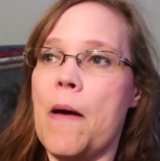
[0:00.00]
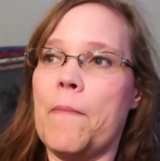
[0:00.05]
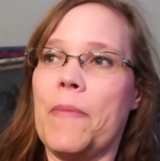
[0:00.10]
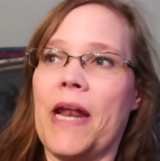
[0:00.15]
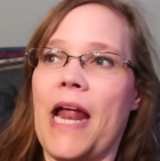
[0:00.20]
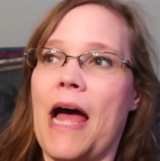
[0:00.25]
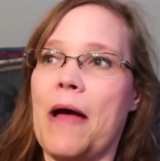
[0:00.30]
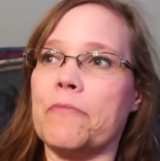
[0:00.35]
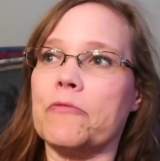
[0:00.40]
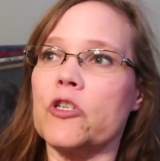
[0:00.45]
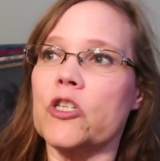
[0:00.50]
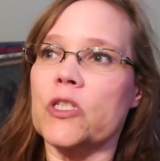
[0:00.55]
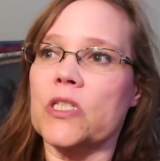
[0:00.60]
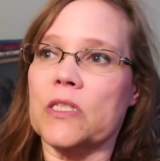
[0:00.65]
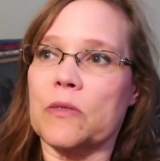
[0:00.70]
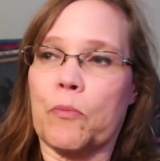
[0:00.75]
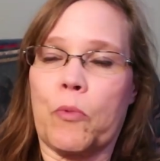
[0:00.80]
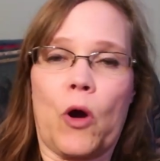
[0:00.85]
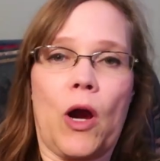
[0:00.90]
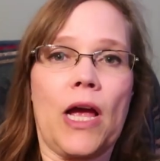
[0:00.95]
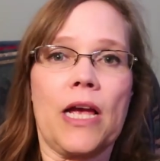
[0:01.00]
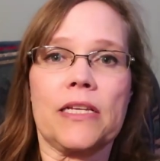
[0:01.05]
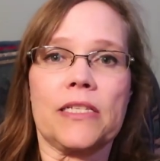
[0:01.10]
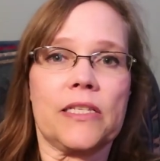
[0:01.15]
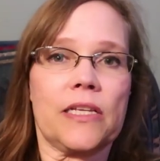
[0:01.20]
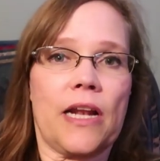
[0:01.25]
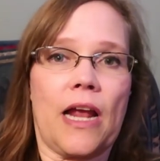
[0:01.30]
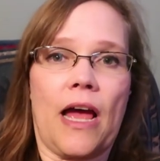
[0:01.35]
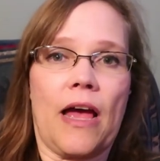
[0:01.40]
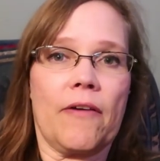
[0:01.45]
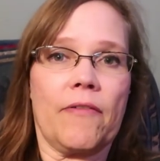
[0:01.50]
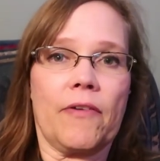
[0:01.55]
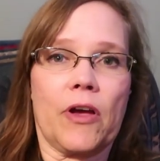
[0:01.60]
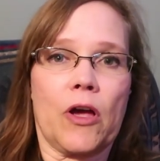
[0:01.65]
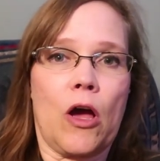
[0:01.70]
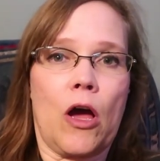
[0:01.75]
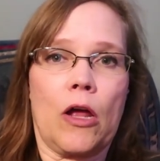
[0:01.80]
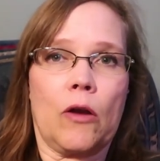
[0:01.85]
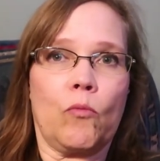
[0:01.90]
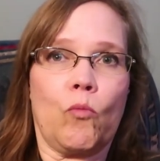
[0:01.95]
But I'm just surprised that I haven't
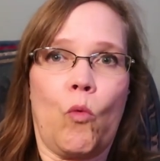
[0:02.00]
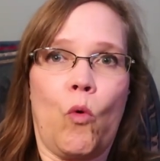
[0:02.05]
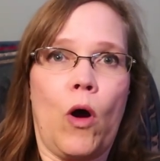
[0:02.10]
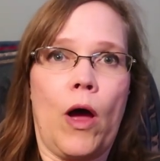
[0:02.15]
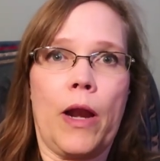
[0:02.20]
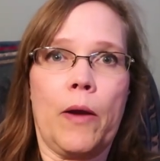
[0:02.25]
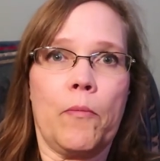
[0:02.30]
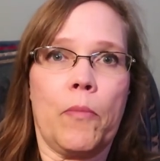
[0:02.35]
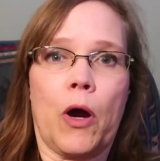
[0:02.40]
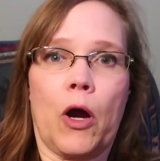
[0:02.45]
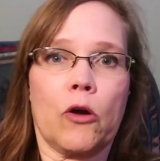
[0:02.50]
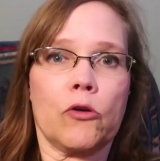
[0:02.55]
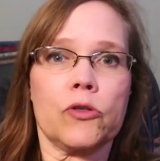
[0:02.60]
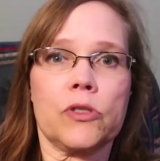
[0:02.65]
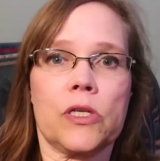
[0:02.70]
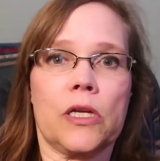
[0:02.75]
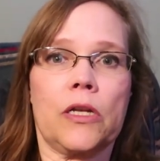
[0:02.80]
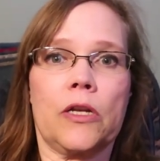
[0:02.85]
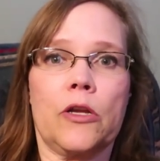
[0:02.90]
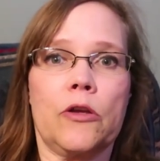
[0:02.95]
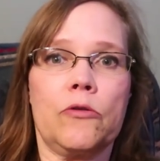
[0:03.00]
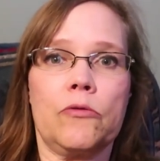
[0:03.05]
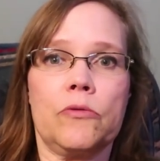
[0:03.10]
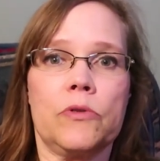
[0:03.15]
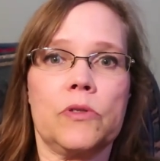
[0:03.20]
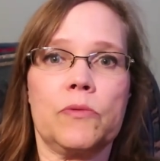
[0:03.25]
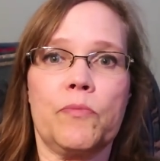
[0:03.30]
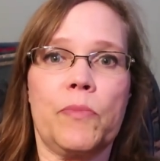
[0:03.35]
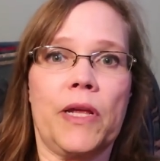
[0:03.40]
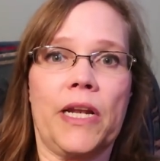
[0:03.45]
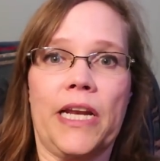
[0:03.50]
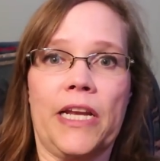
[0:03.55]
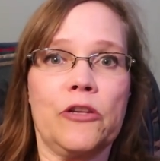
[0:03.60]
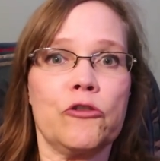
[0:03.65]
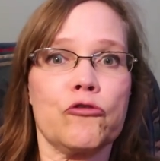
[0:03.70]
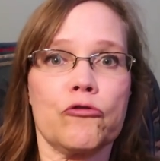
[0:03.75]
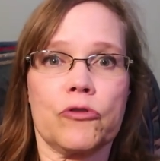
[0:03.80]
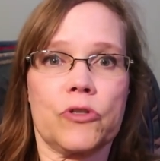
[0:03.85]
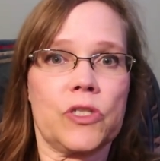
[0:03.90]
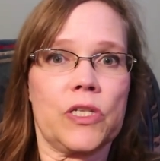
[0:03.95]
gotten one person who's been
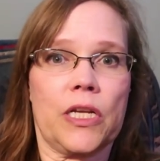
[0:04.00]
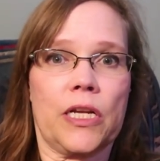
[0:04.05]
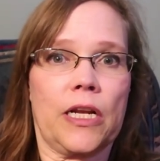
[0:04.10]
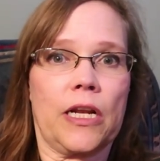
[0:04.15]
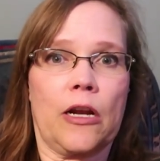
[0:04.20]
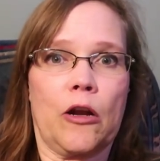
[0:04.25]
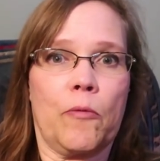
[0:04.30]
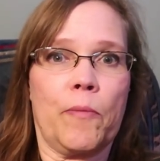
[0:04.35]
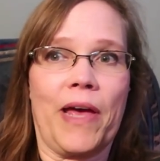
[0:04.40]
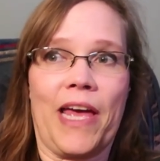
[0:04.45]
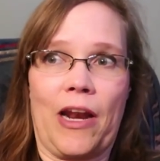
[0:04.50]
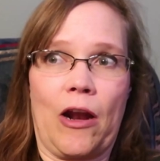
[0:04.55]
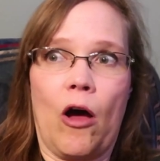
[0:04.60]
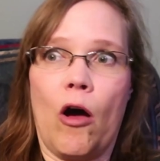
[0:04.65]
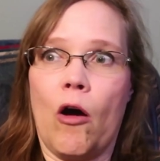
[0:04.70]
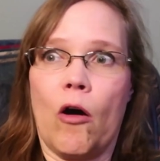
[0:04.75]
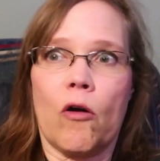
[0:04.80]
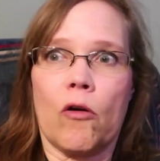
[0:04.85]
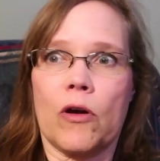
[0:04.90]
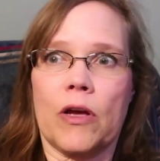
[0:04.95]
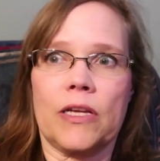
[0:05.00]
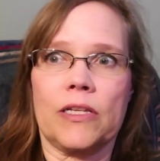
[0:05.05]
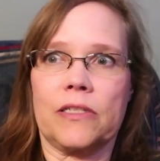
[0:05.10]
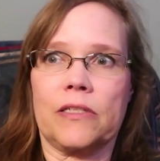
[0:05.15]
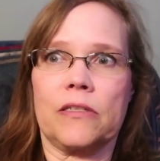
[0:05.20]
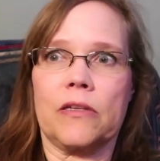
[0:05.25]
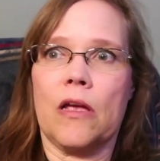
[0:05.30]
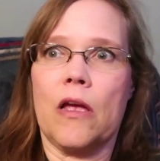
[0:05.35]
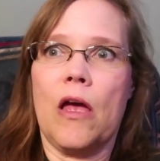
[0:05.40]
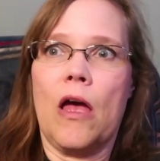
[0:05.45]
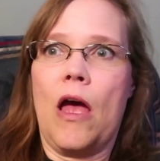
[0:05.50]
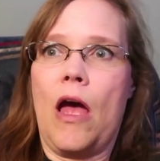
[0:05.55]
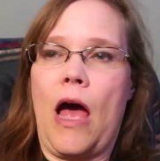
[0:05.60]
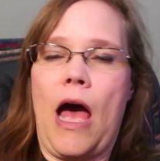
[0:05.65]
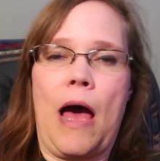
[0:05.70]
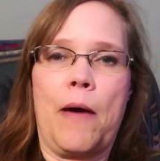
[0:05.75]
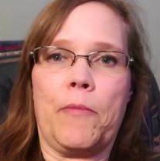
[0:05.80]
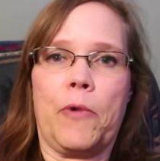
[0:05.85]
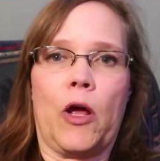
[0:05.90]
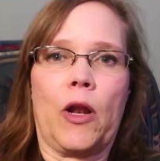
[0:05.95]
interested in them at all because
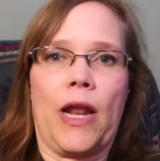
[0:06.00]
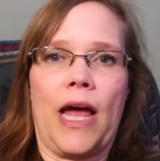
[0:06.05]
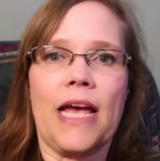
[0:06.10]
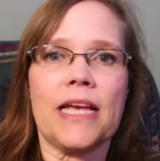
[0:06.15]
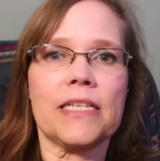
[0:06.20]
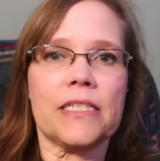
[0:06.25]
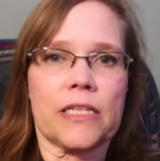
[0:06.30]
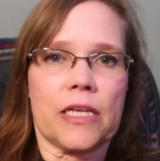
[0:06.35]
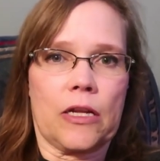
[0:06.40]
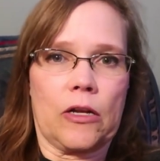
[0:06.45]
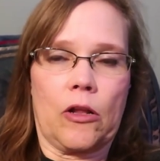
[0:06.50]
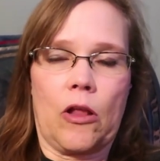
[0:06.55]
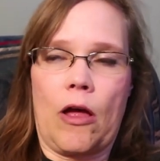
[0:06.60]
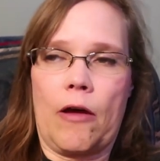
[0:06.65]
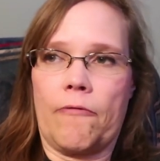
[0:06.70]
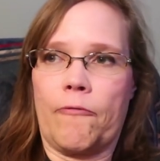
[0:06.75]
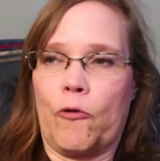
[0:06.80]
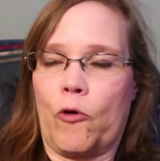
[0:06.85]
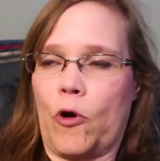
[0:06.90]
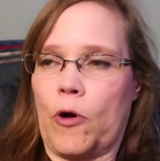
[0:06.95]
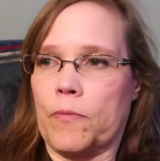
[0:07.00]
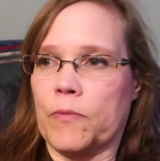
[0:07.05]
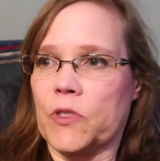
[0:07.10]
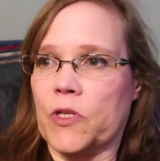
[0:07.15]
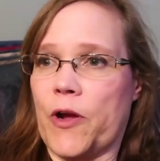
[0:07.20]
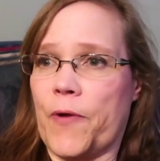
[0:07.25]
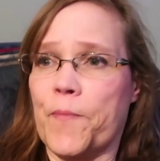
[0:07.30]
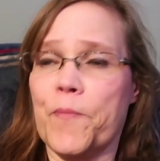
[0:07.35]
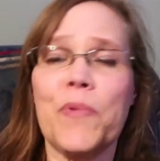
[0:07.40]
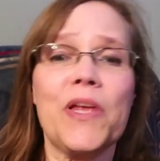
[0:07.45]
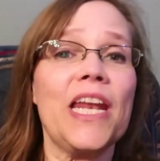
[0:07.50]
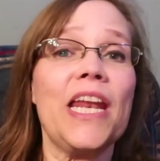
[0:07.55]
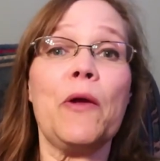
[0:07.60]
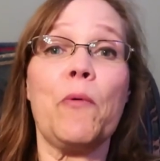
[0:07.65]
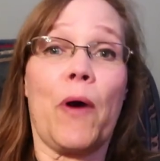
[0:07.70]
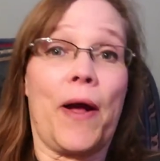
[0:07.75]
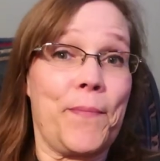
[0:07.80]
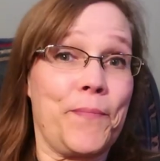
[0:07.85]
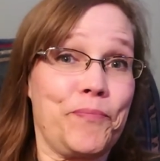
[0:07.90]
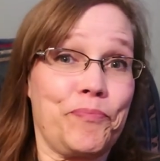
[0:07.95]
I'm not asking a lot for them. So, but
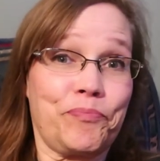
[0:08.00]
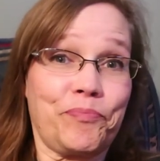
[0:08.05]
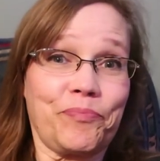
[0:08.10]
anyway,